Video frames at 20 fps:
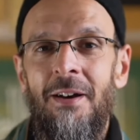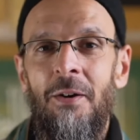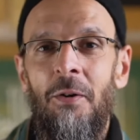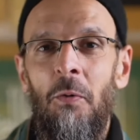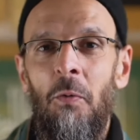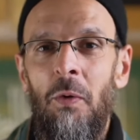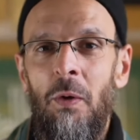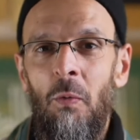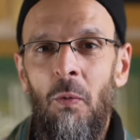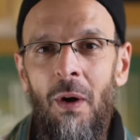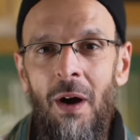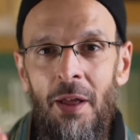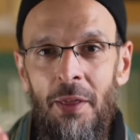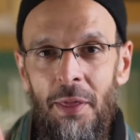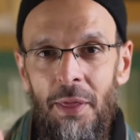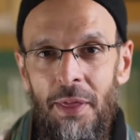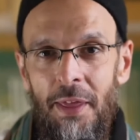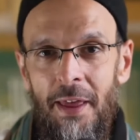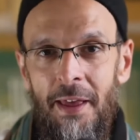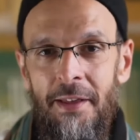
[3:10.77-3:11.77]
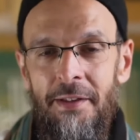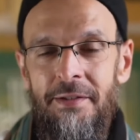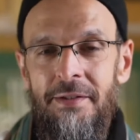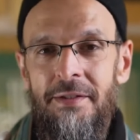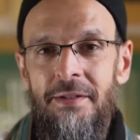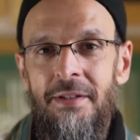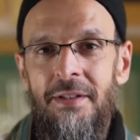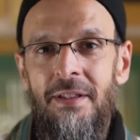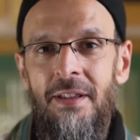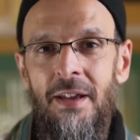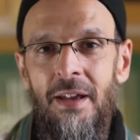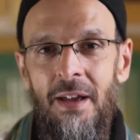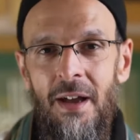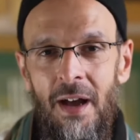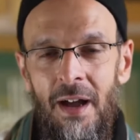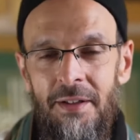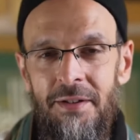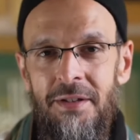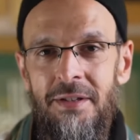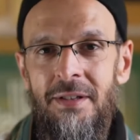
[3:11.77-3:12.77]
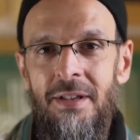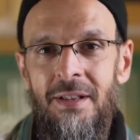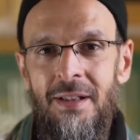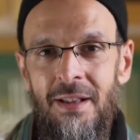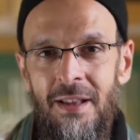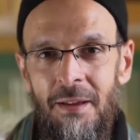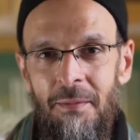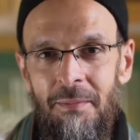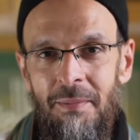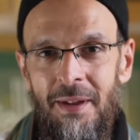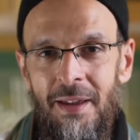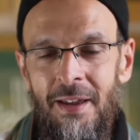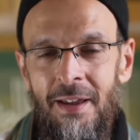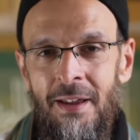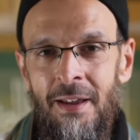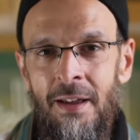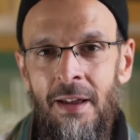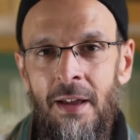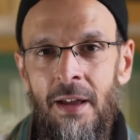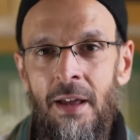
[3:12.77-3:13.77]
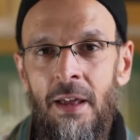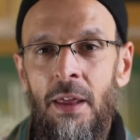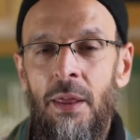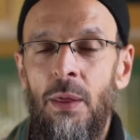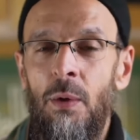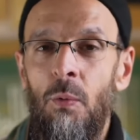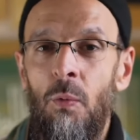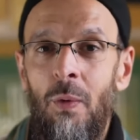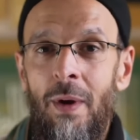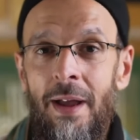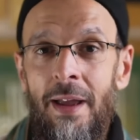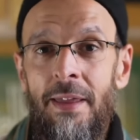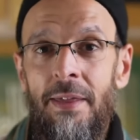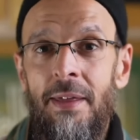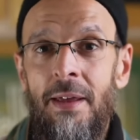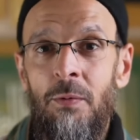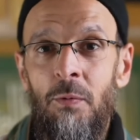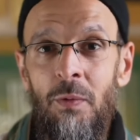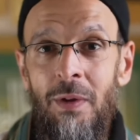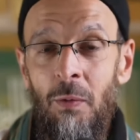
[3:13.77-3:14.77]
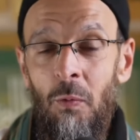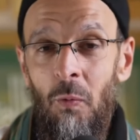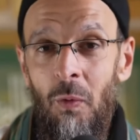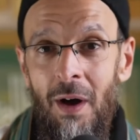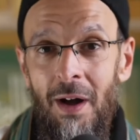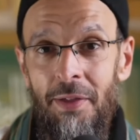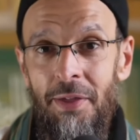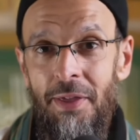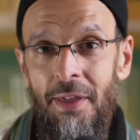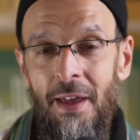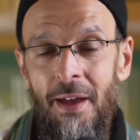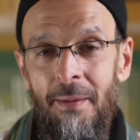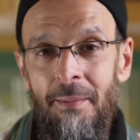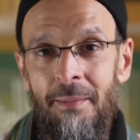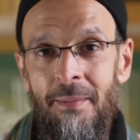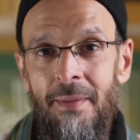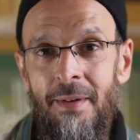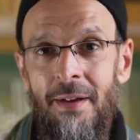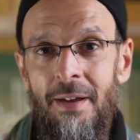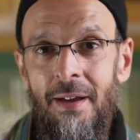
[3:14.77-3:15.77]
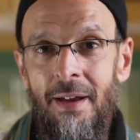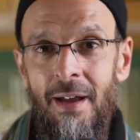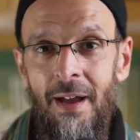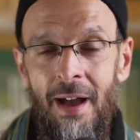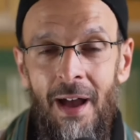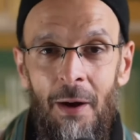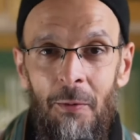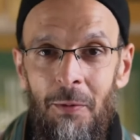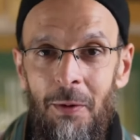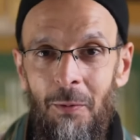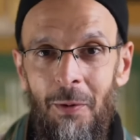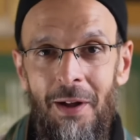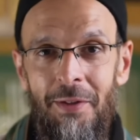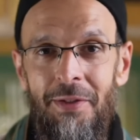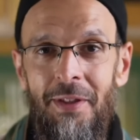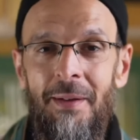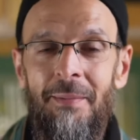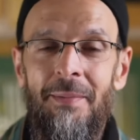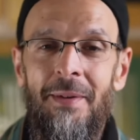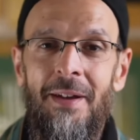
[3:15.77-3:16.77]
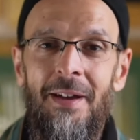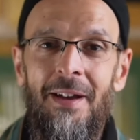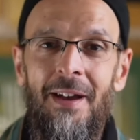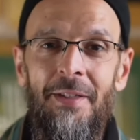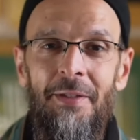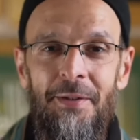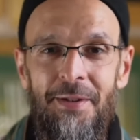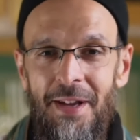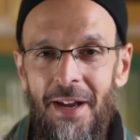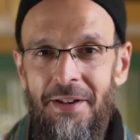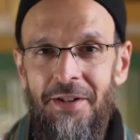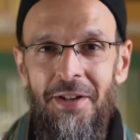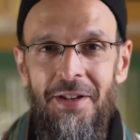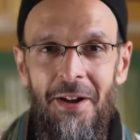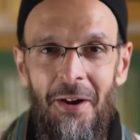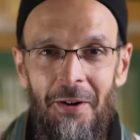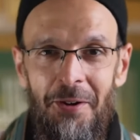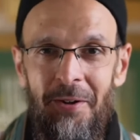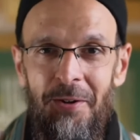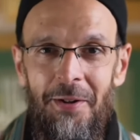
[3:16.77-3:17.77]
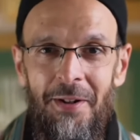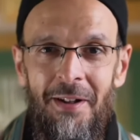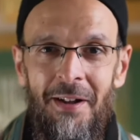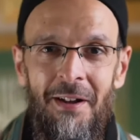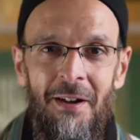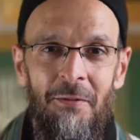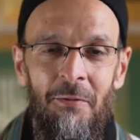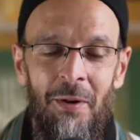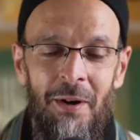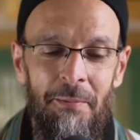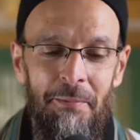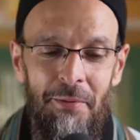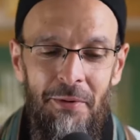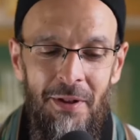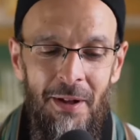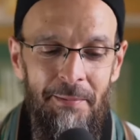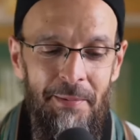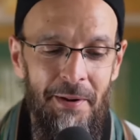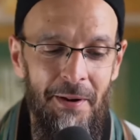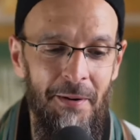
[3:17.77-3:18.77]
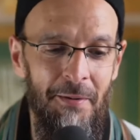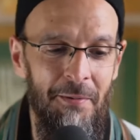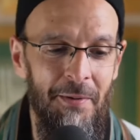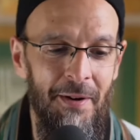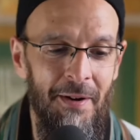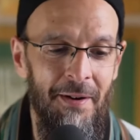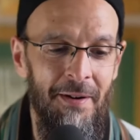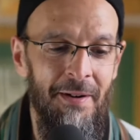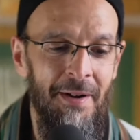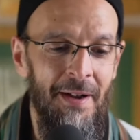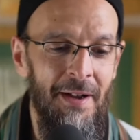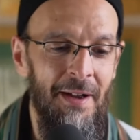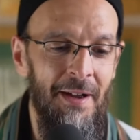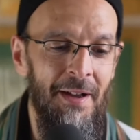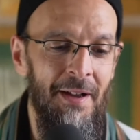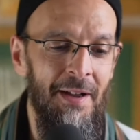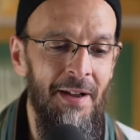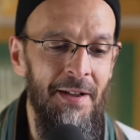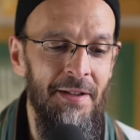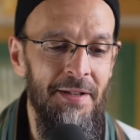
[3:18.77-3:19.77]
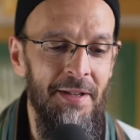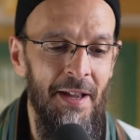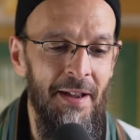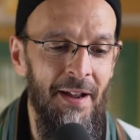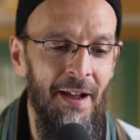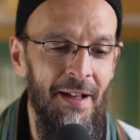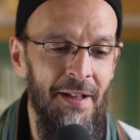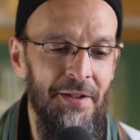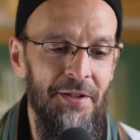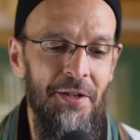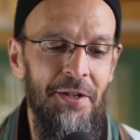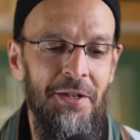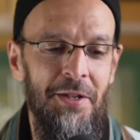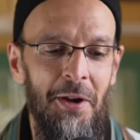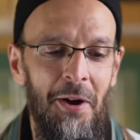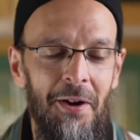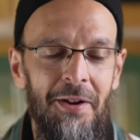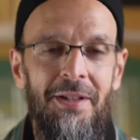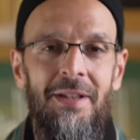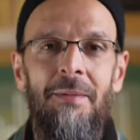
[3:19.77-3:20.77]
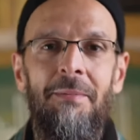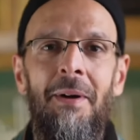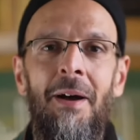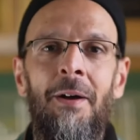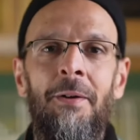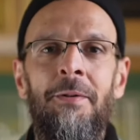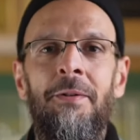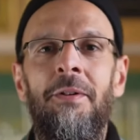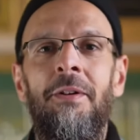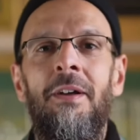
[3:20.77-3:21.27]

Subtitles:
We want things to constantly be the way that we want them, how we want them. And there's actually an article I want to pull up here where a psychologist talks about